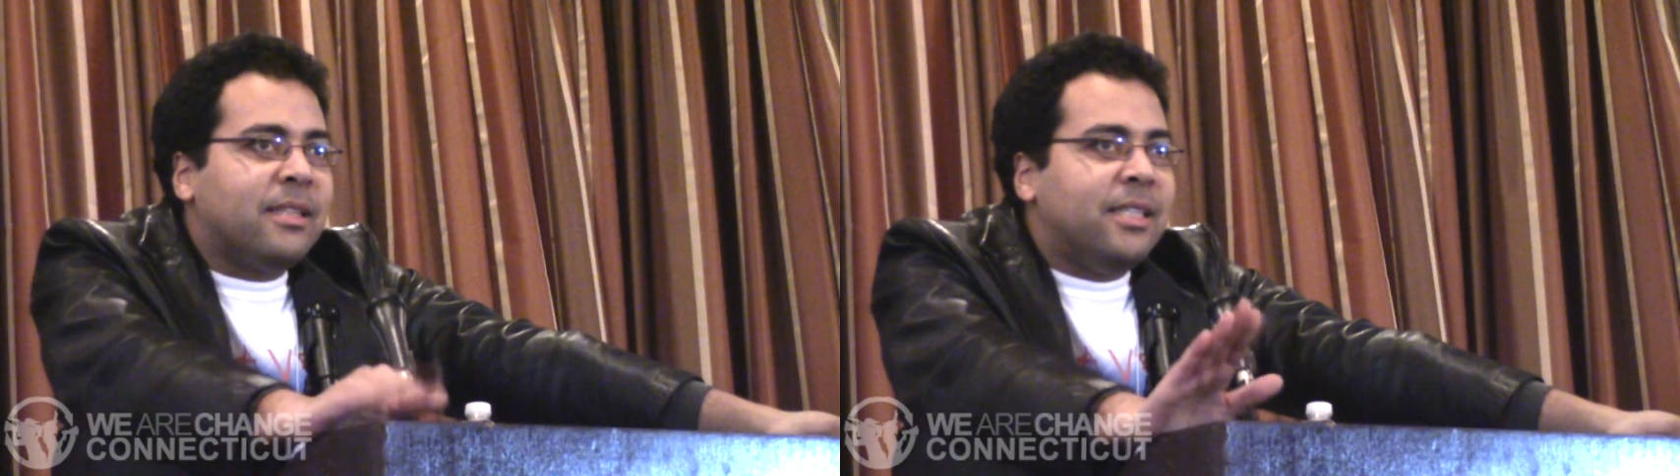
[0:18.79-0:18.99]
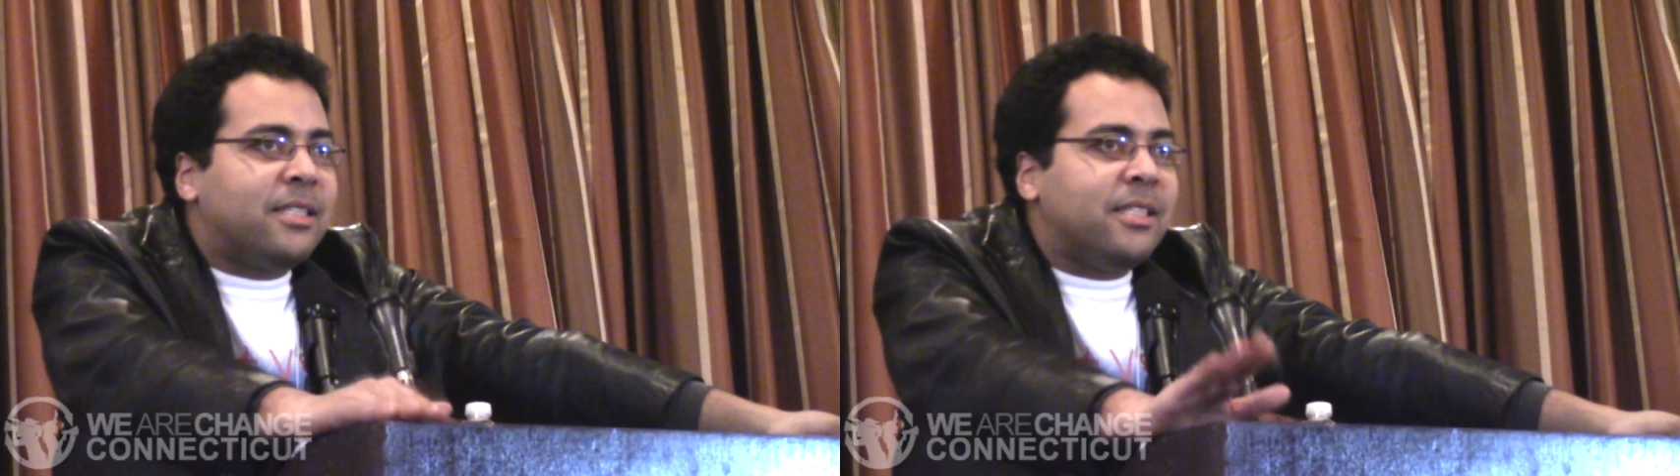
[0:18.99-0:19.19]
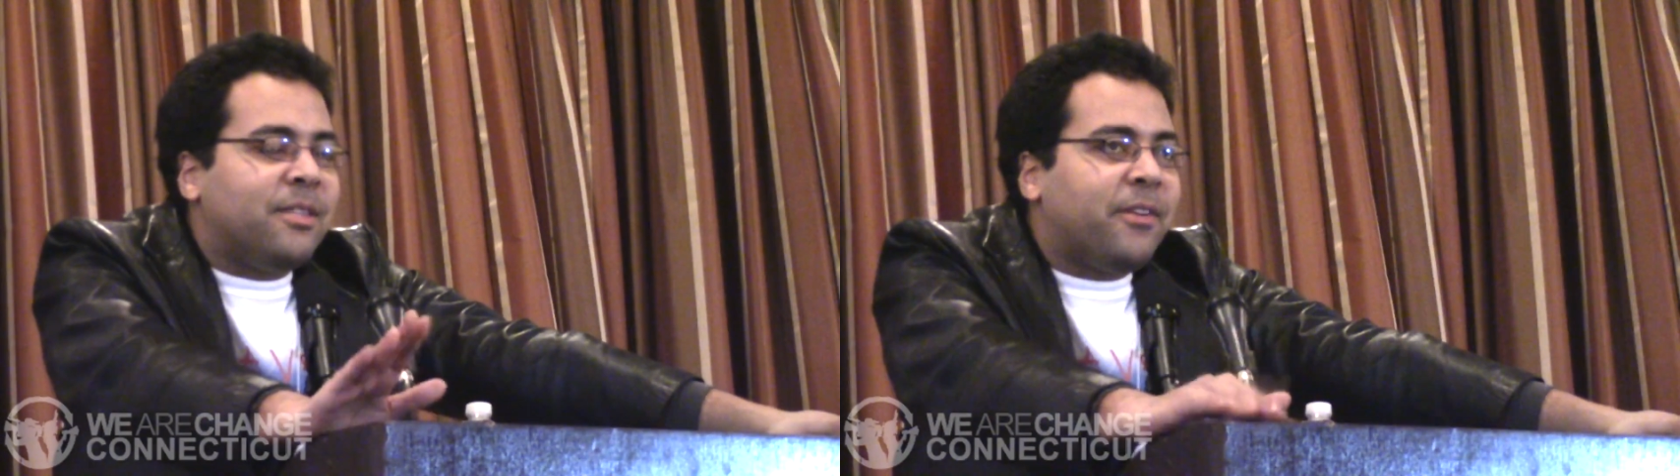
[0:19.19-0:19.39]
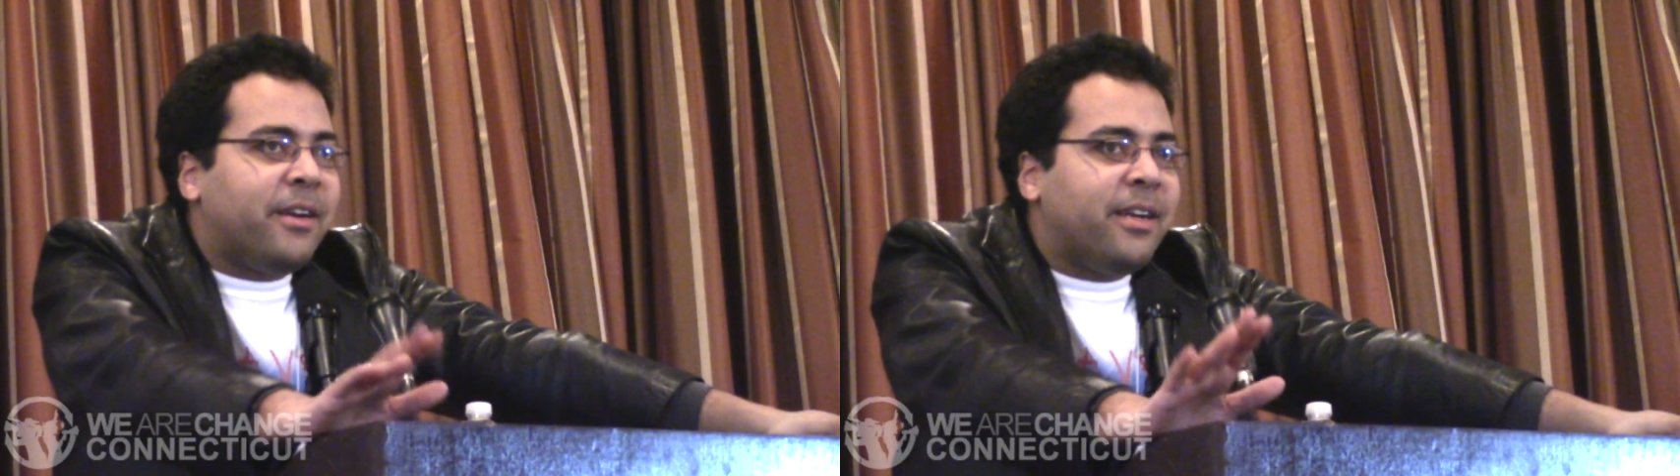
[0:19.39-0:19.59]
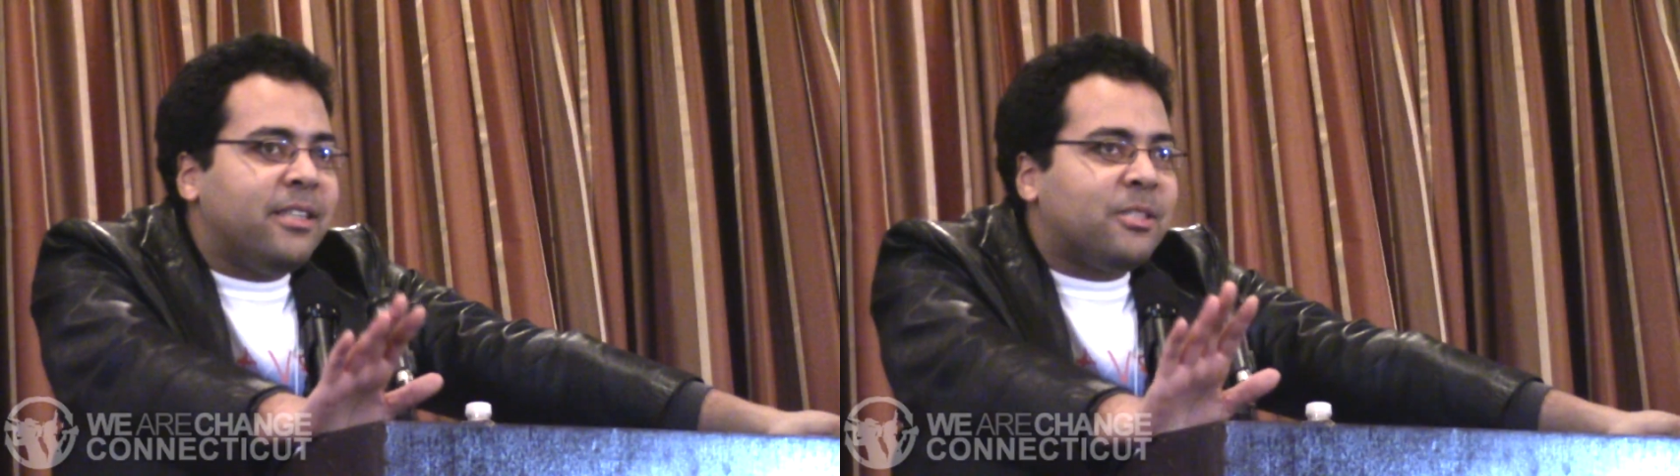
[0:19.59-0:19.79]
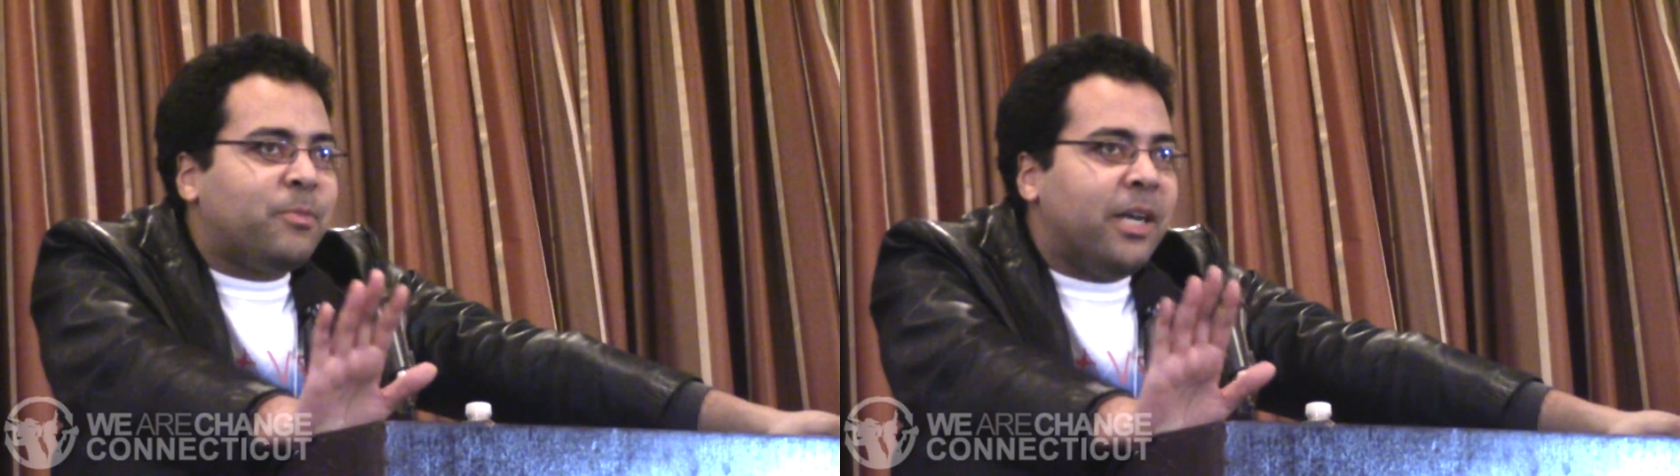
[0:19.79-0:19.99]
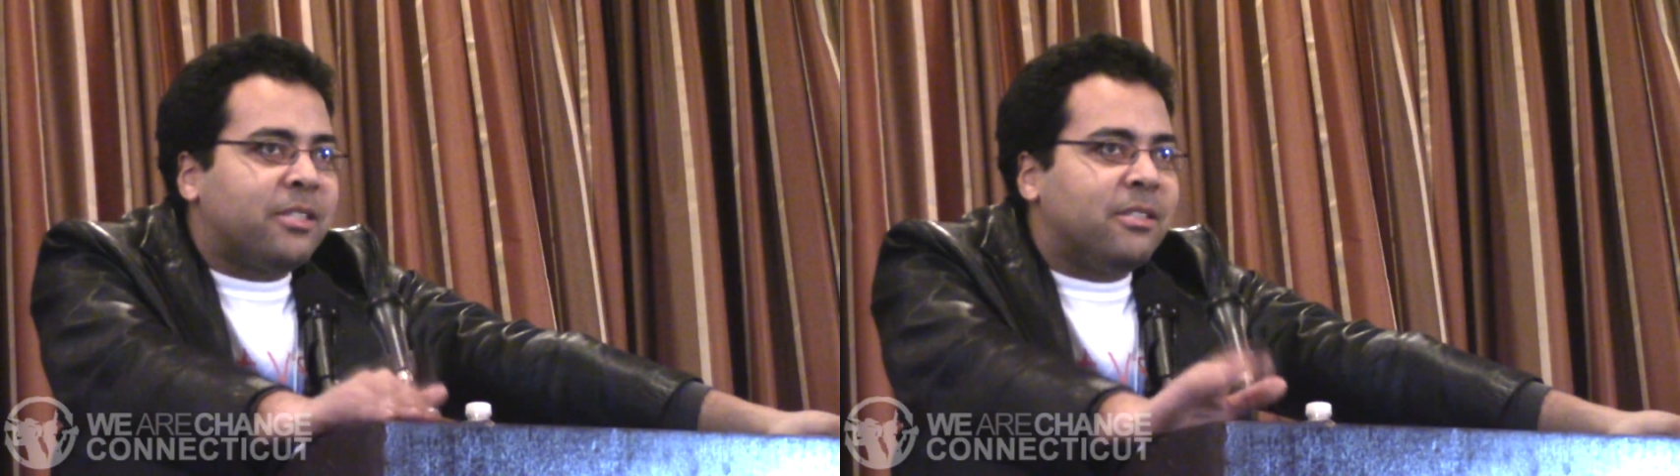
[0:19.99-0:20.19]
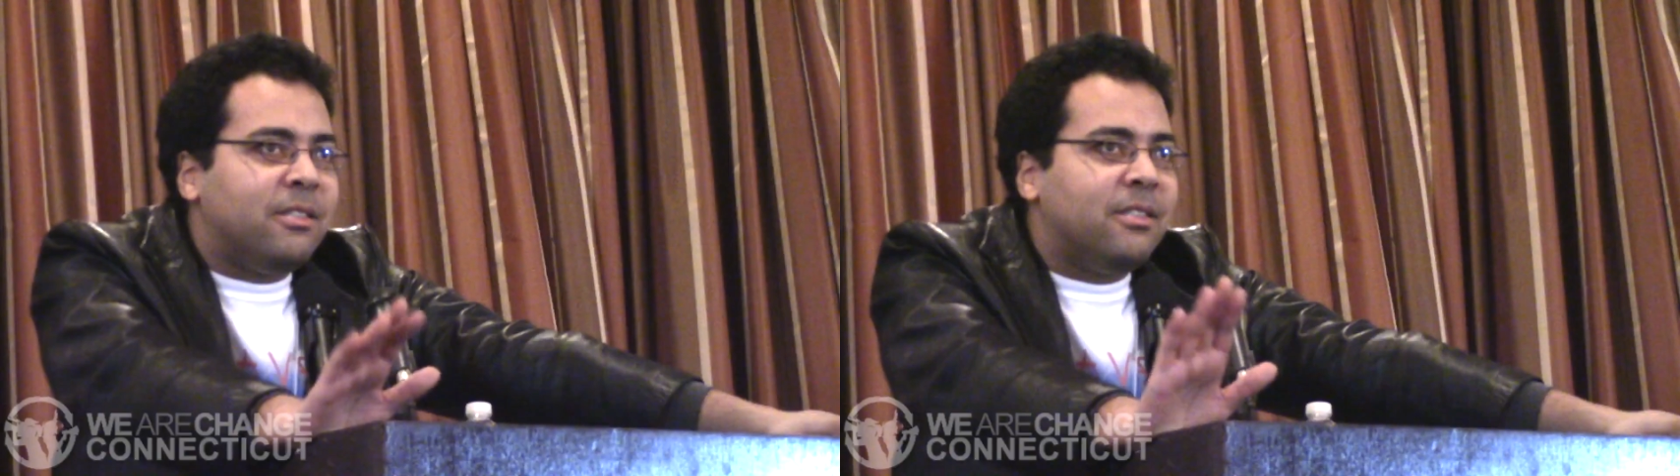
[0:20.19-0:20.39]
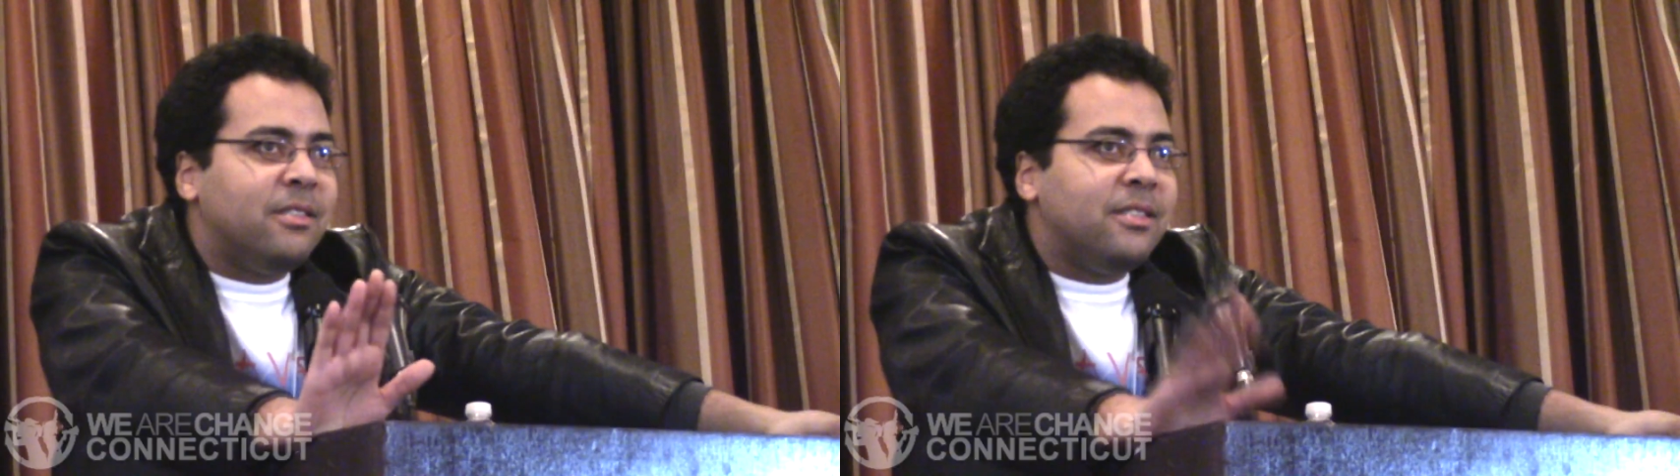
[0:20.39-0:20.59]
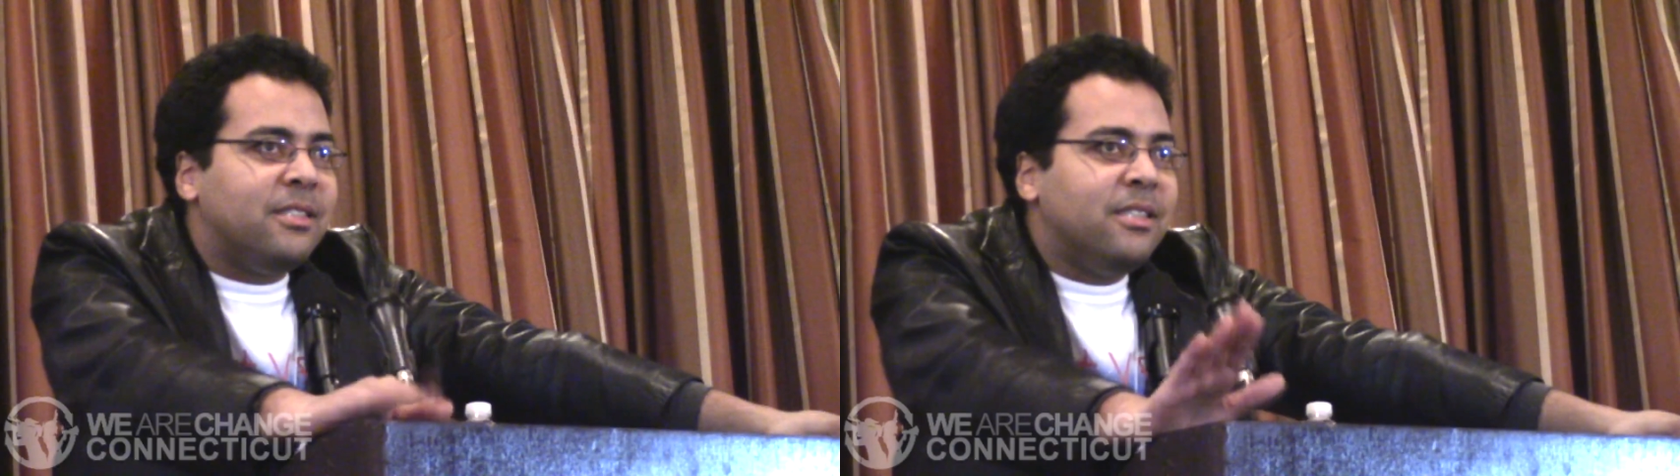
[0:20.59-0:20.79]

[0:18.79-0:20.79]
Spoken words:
This is a very special